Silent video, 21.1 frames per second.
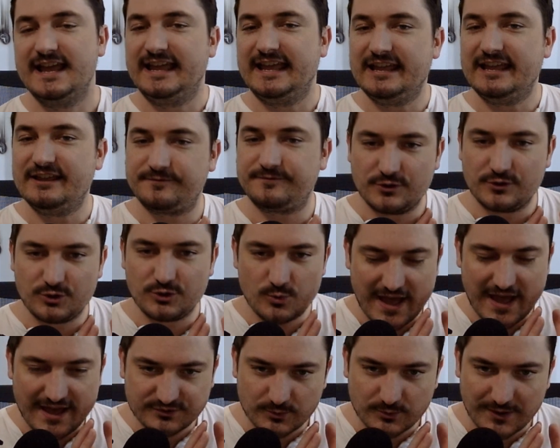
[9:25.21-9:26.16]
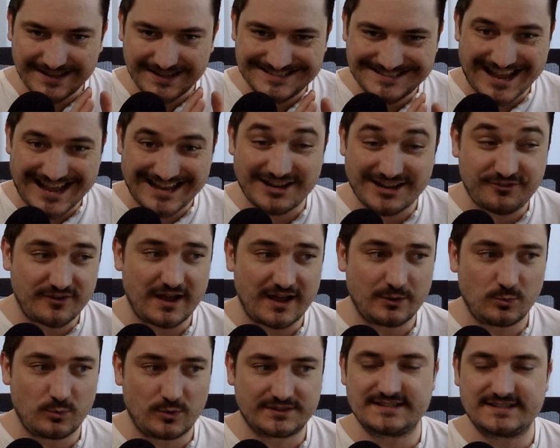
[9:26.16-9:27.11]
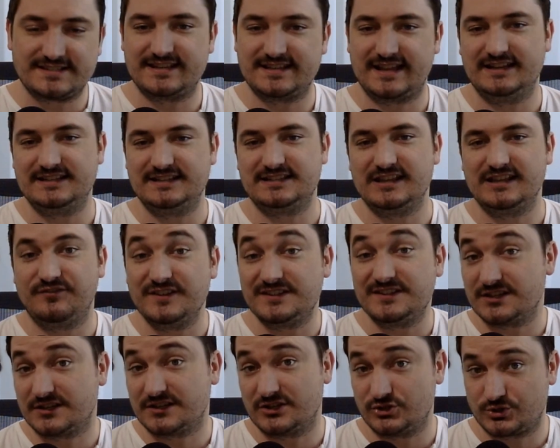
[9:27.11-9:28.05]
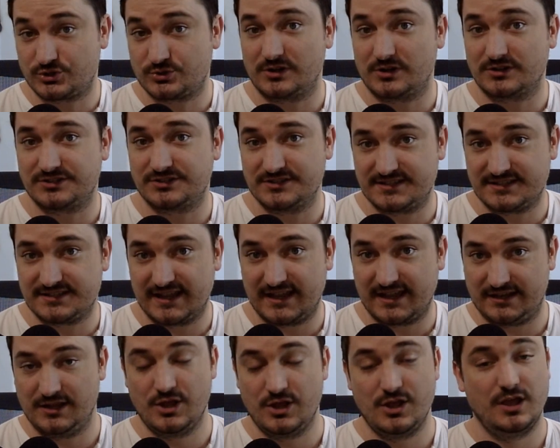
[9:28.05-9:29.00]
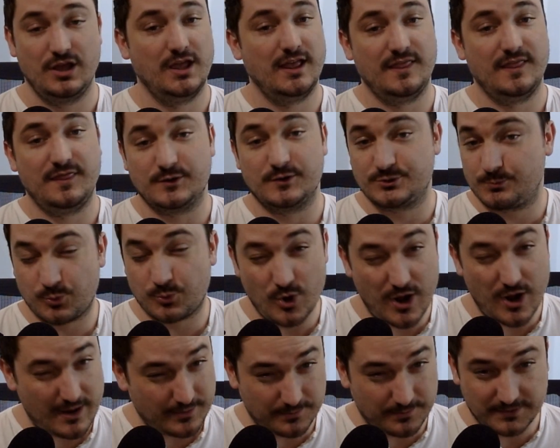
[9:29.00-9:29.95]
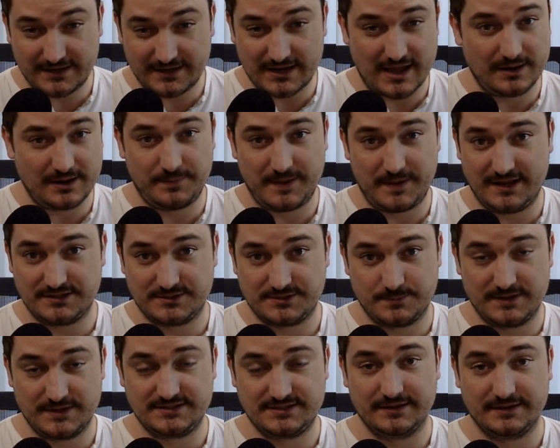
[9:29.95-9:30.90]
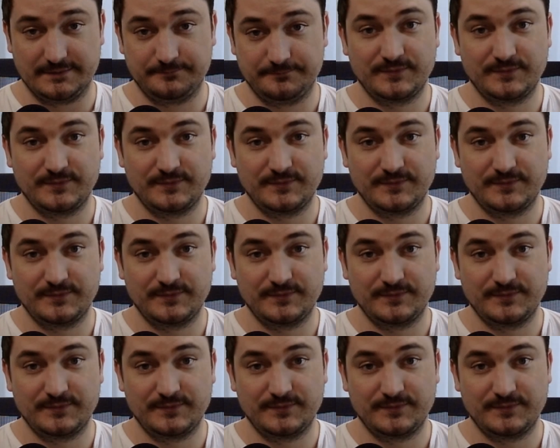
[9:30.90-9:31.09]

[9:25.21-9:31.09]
If you have to identify what the set is. If it's a construction set, there's probably not a page missing.